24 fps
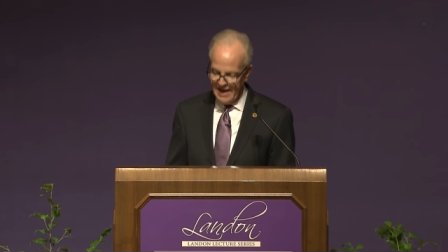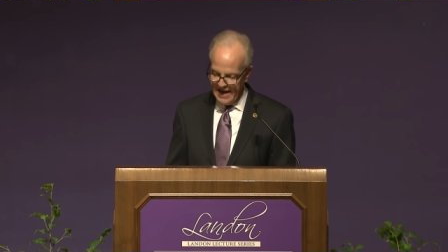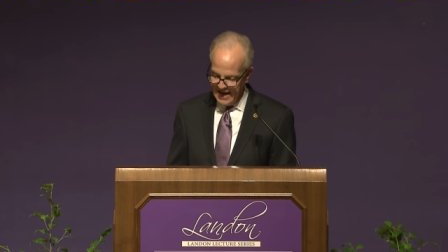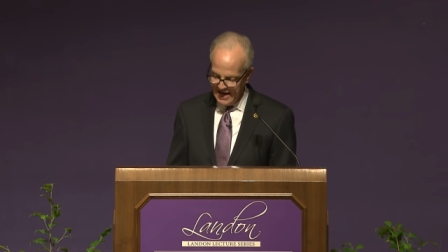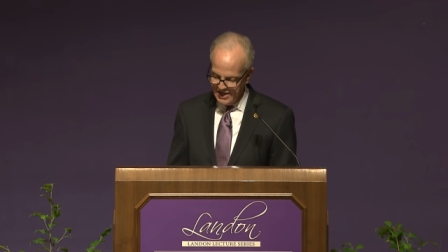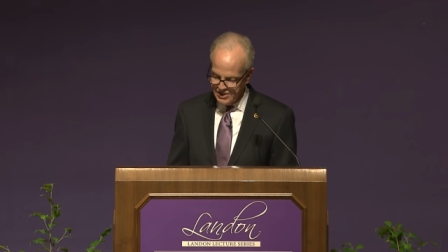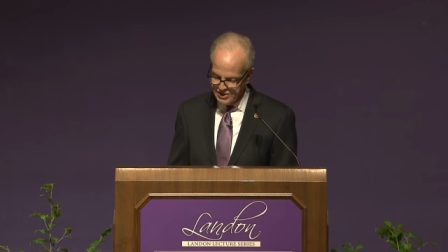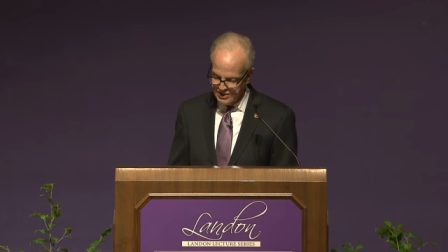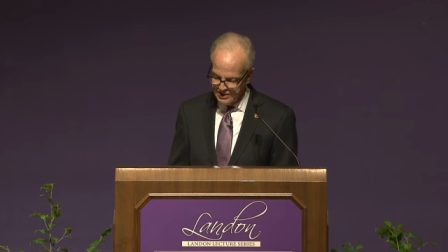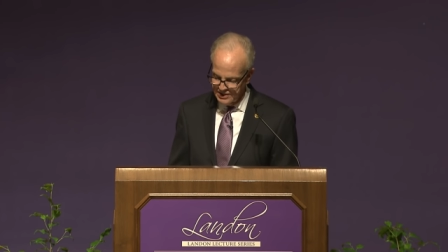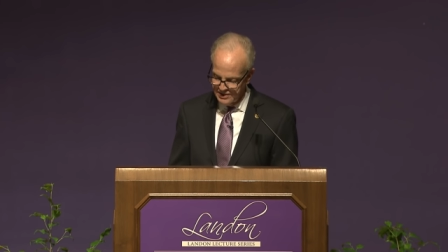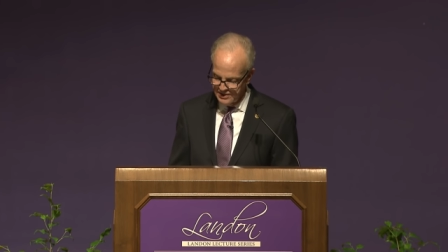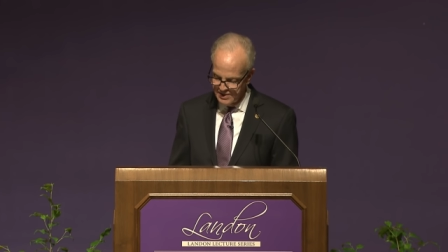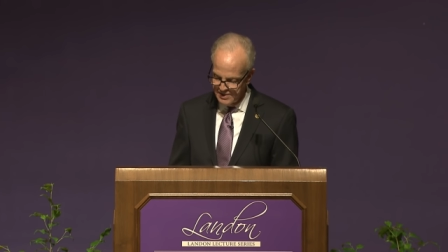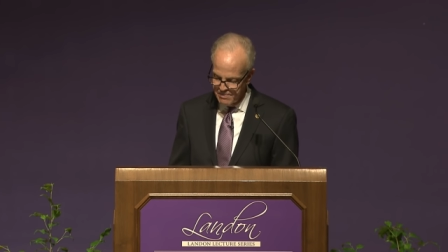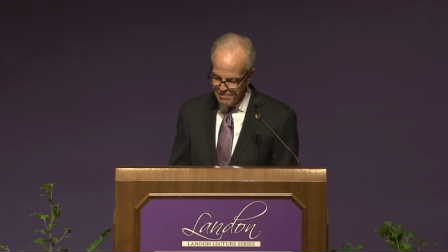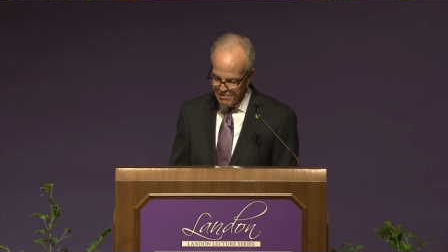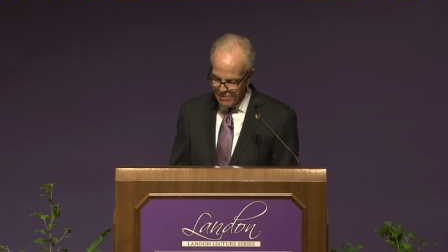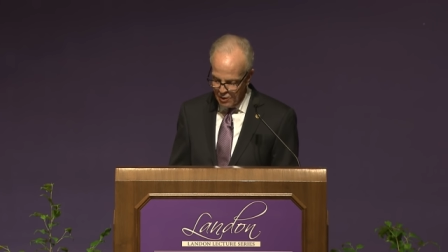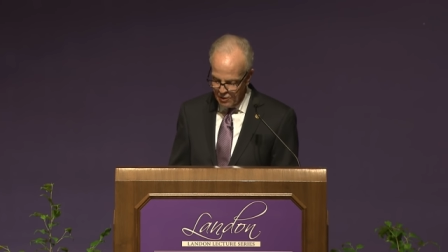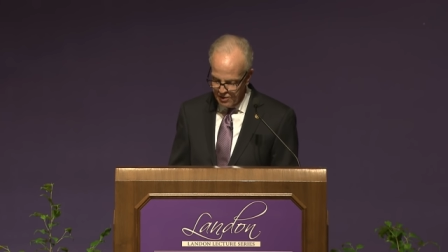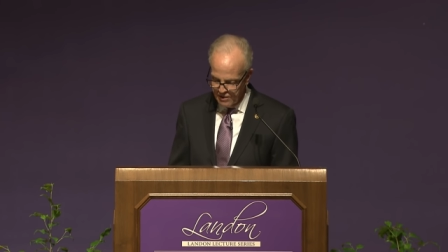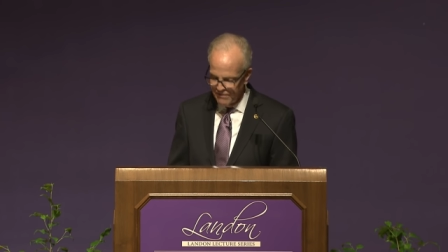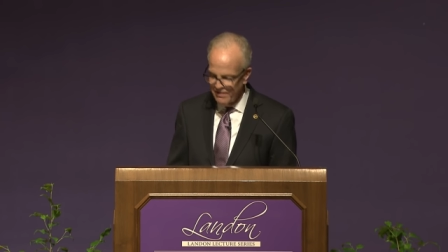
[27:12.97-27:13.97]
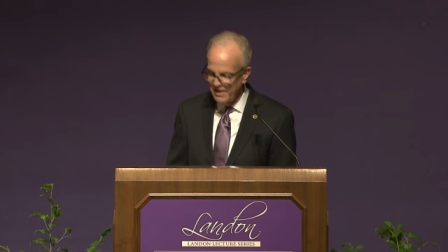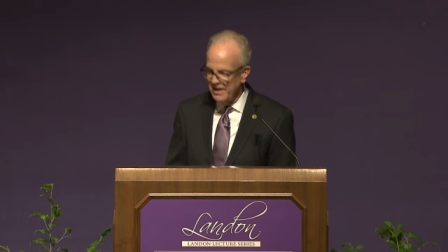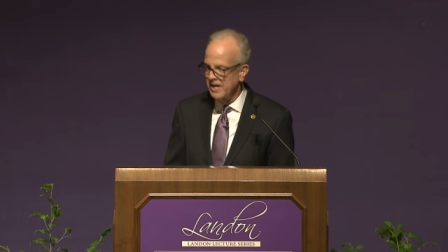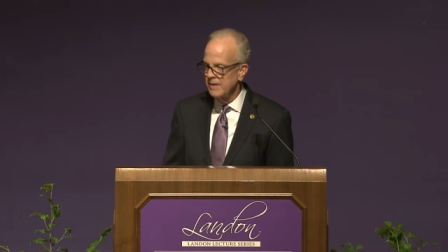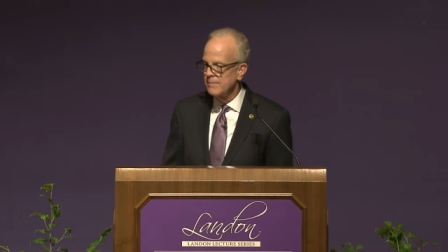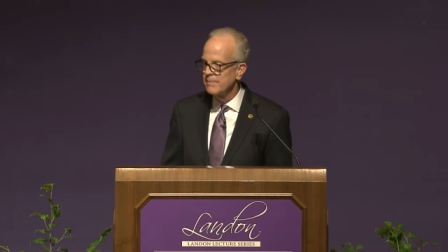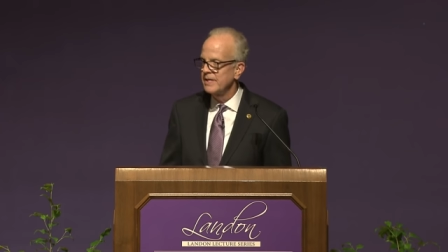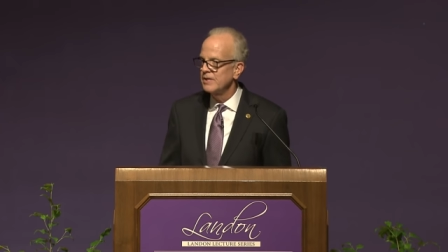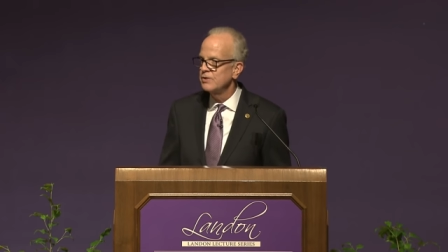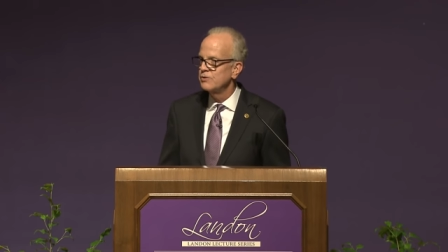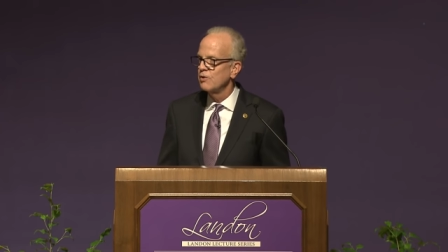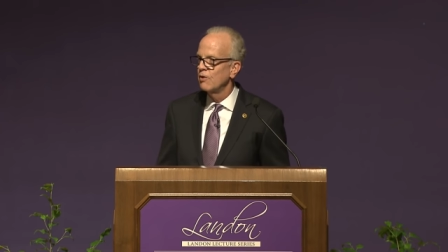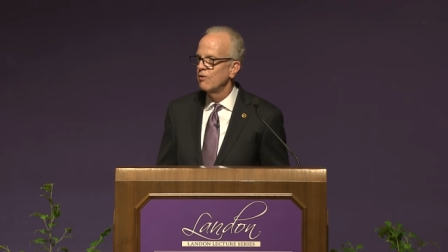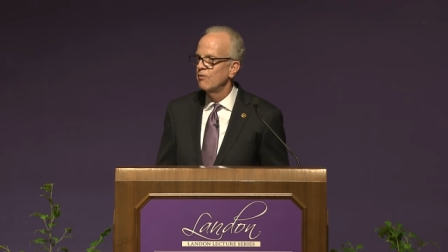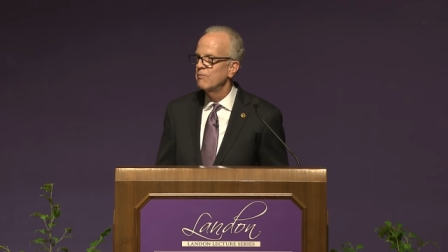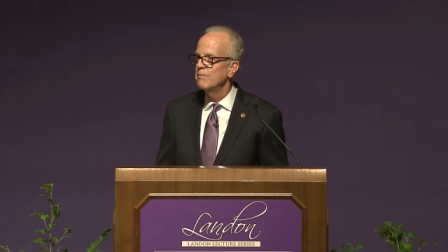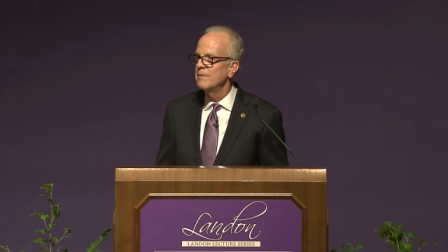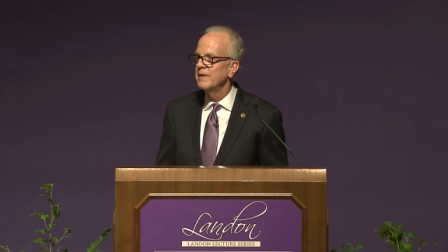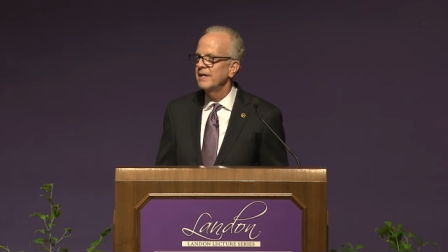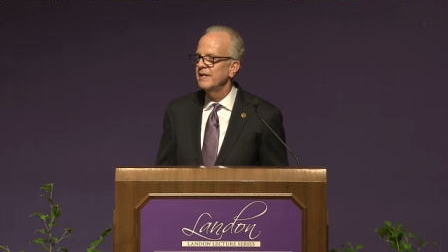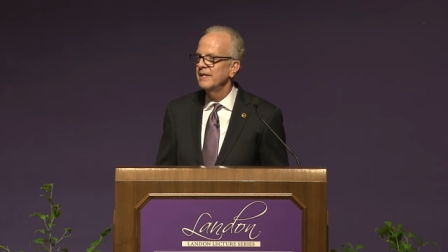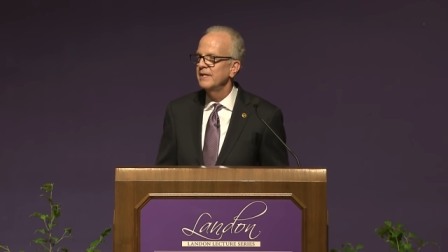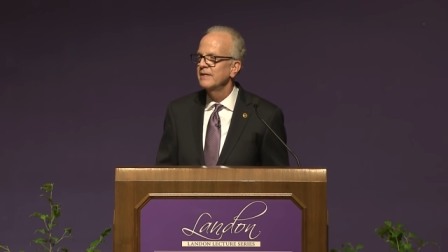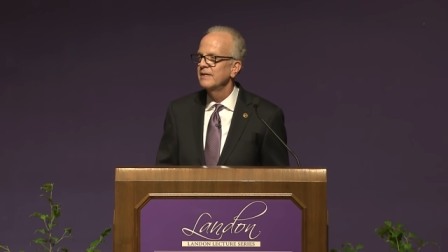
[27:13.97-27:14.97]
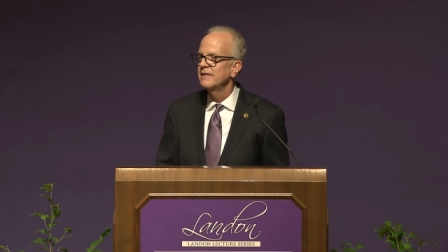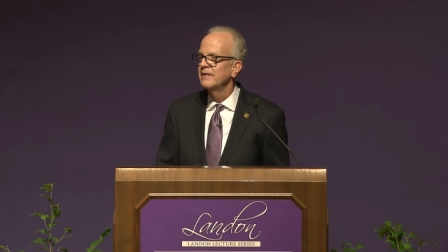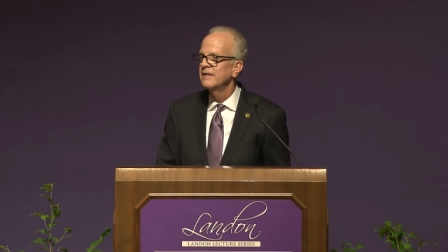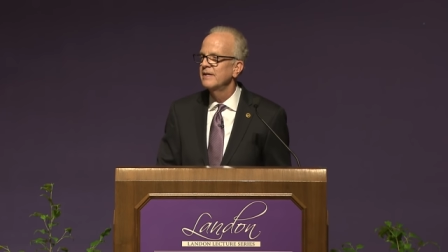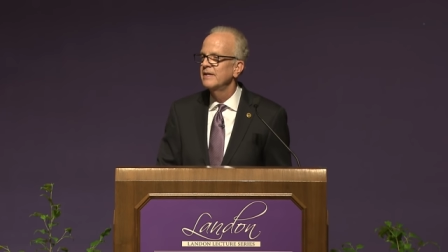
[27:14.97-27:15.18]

Ashland that motivated me, drove me